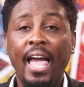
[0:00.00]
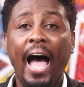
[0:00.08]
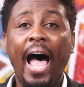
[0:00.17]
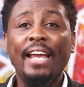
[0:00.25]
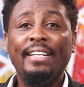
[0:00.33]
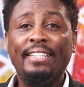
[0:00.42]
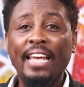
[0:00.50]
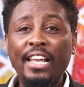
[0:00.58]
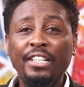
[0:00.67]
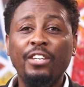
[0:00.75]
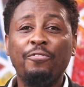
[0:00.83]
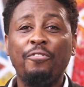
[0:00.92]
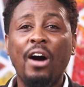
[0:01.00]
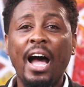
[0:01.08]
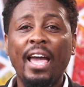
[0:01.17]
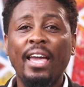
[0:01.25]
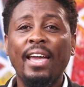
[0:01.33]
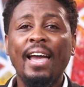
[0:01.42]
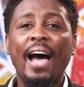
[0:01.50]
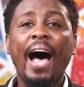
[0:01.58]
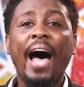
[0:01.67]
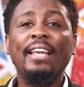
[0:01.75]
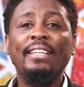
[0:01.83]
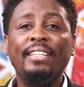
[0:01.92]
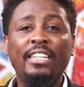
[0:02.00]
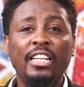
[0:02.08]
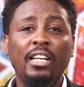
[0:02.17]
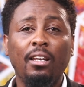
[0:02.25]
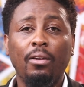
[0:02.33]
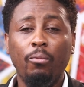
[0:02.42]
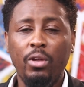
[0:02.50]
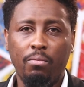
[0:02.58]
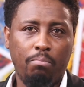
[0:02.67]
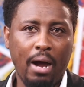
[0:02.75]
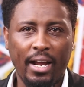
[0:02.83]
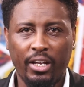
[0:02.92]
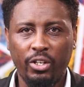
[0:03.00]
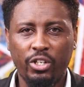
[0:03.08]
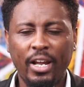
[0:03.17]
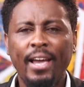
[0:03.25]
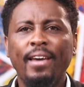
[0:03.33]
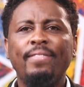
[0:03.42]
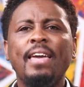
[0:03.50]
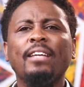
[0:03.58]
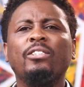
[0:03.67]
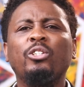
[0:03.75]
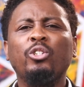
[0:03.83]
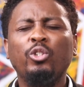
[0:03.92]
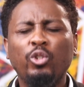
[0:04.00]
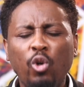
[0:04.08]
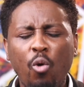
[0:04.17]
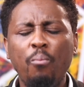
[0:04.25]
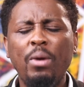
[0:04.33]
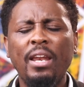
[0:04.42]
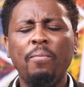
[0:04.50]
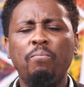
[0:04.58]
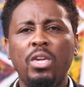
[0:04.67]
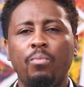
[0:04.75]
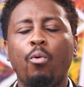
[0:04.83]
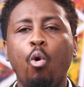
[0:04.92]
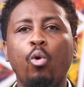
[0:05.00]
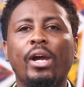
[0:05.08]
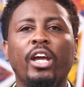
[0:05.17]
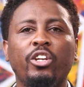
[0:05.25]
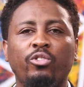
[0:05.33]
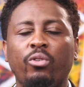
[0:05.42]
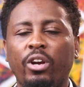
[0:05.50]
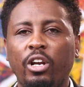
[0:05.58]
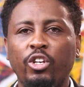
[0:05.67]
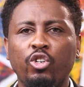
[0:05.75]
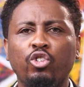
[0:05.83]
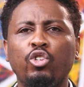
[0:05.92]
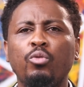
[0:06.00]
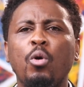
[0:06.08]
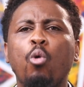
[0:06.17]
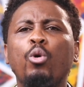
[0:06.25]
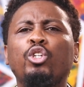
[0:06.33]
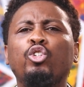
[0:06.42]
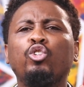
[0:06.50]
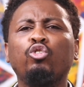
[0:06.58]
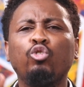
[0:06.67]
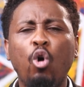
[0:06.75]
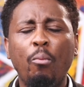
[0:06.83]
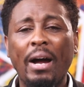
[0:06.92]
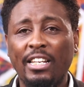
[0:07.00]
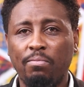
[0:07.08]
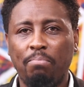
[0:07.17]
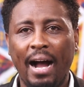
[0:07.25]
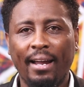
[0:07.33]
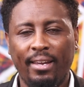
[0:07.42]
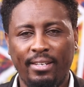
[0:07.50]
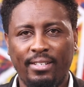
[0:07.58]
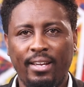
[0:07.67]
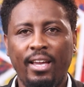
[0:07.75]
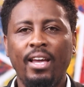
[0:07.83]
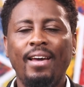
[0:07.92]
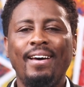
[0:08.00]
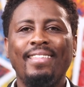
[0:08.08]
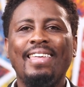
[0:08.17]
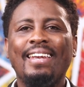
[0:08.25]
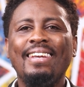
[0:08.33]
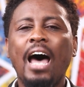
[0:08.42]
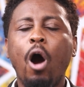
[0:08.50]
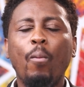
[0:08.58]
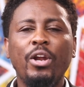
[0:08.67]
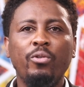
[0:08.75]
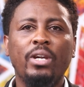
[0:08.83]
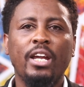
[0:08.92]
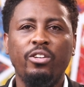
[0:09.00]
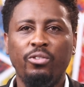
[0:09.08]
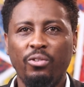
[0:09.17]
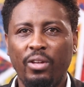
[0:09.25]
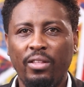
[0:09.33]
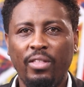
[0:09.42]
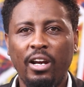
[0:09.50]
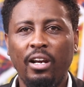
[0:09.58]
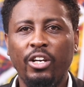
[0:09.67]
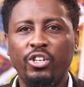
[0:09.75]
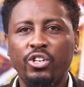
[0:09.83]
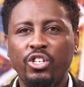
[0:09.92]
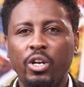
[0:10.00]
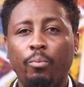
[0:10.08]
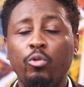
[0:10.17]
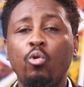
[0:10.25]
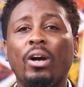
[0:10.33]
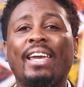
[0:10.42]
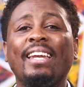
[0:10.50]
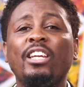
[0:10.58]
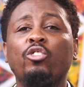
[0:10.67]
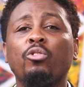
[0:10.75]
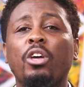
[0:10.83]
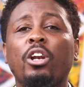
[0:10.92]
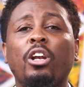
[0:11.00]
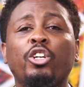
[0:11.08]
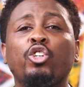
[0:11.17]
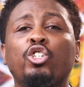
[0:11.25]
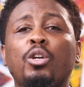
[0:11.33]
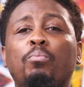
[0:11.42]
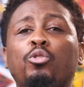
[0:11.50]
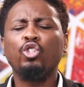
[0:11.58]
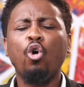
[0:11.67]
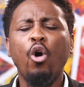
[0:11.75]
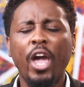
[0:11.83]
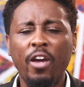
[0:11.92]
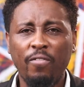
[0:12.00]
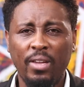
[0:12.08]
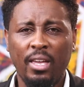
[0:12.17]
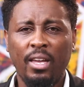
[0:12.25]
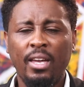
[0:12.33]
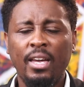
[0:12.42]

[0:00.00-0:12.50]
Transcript: Identify and deal with baggage. There are so many people who get into a relationship with so much baggage that now when you get into the relationship, you are getting to the relationship so heavy